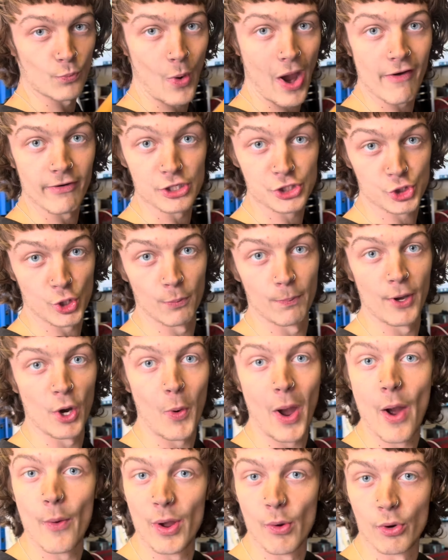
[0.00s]
where it should be,
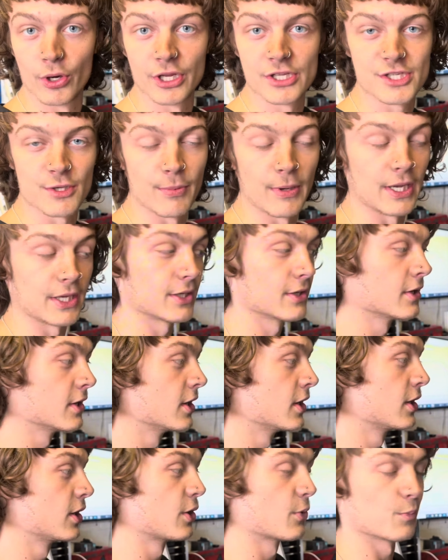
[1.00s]
where we want it to be,
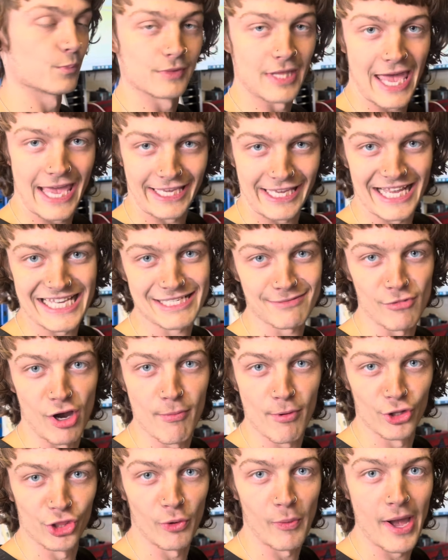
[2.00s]
head gasket might be
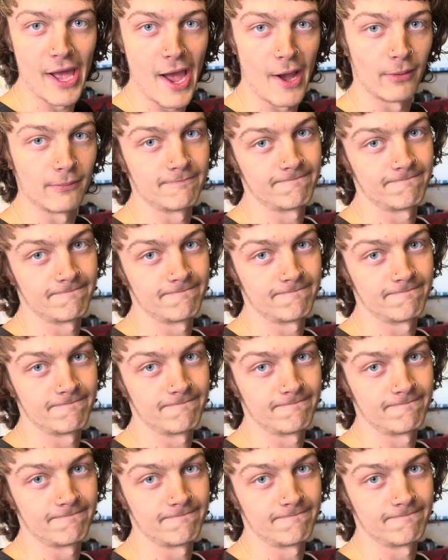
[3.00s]
on the way out.